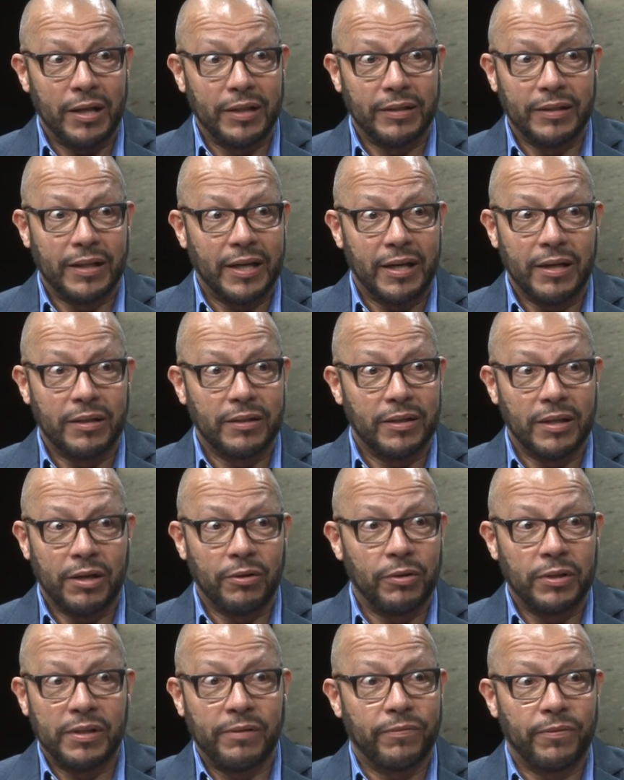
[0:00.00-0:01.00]
They're, they're
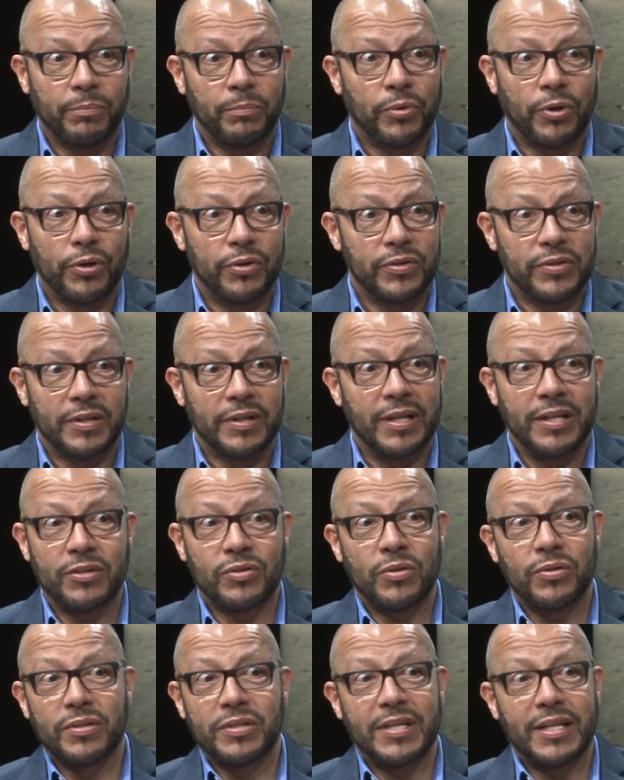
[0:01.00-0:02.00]
a different person. Mm-hmm. As
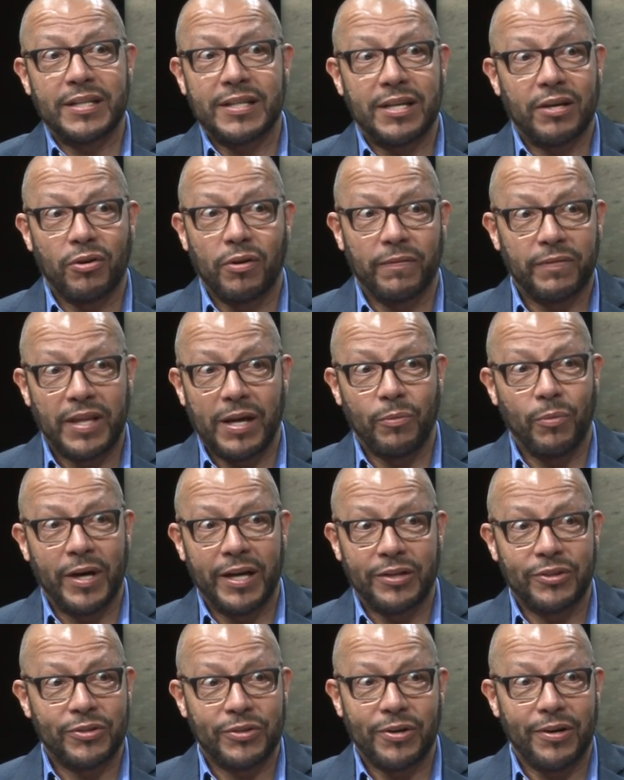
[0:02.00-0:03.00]
soon mm-hmm. as they take off that
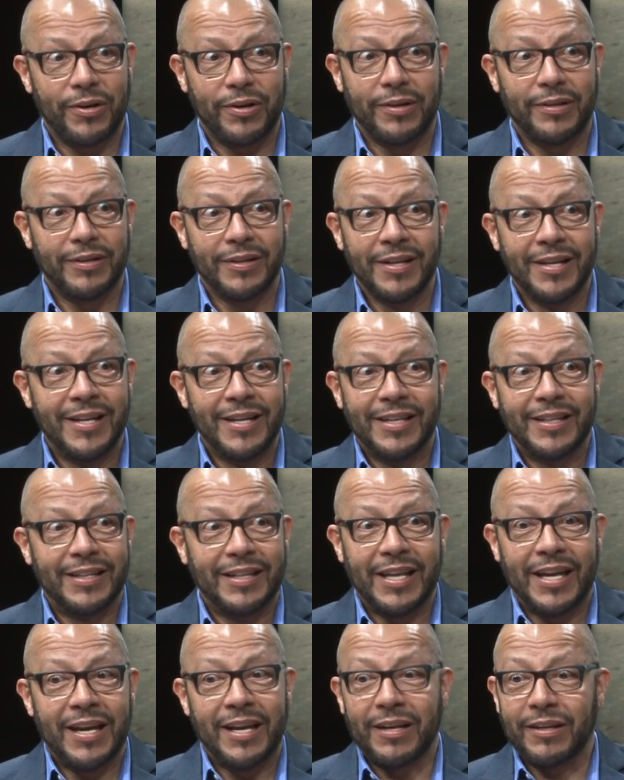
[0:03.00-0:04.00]
white shirt,
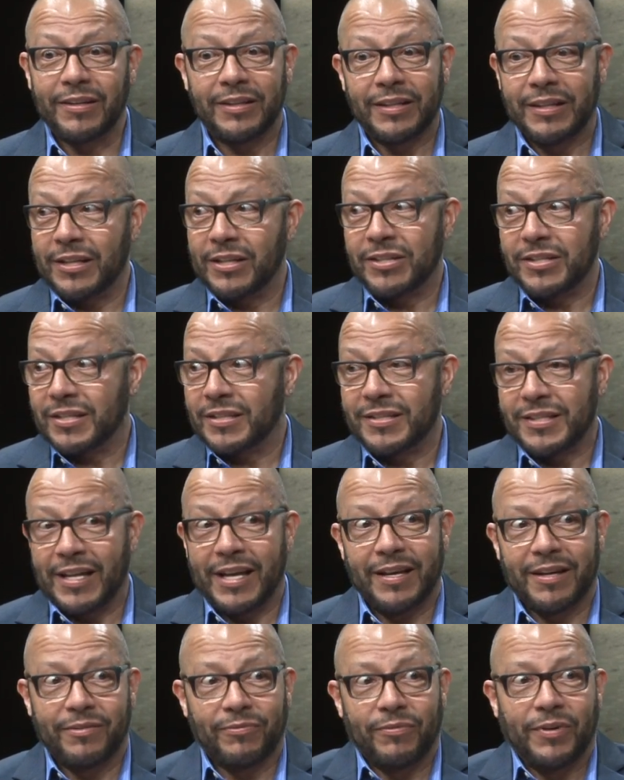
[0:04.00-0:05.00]
they, they're just
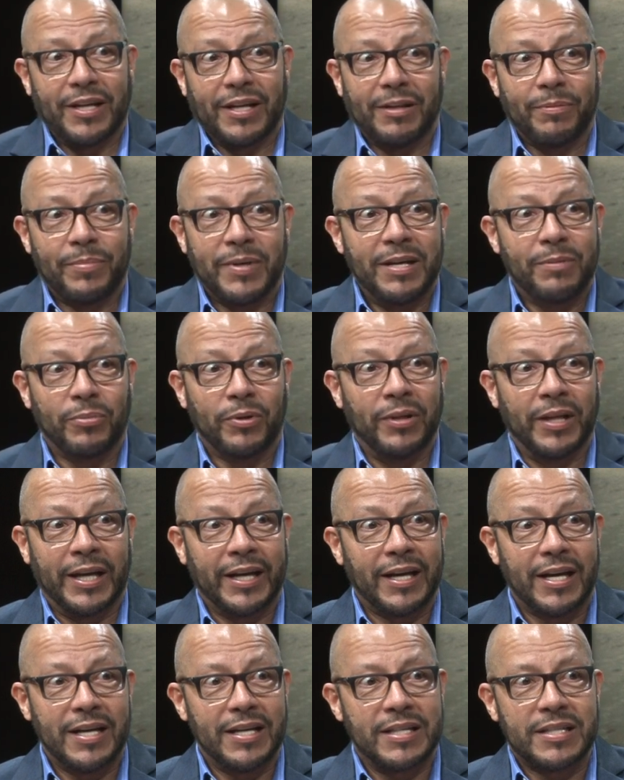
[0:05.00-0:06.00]
like regular people like
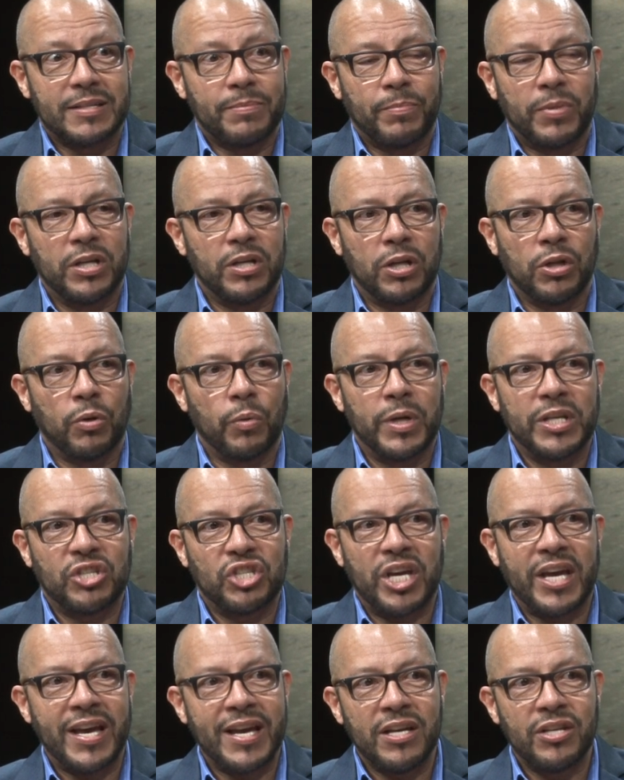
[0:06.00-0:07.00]
mm-hmm. us. But, you know, it
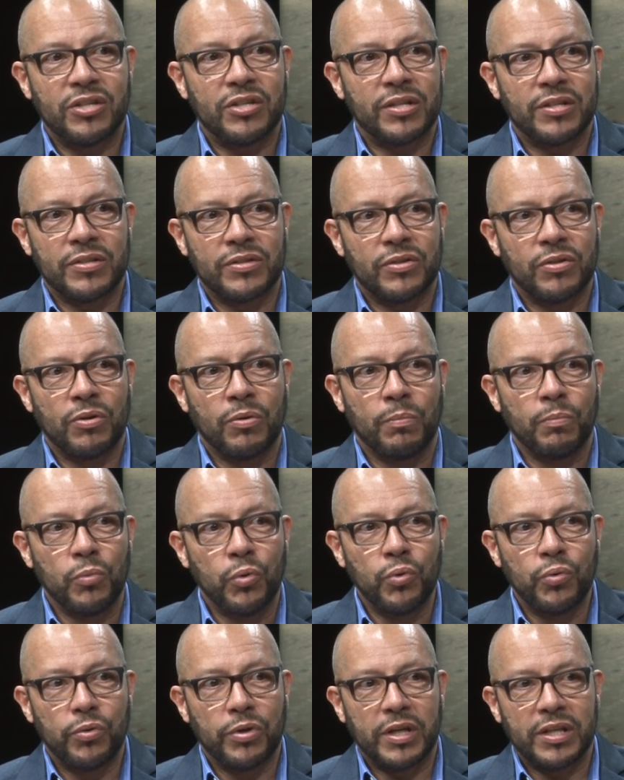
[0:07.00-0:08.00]
changes your mood.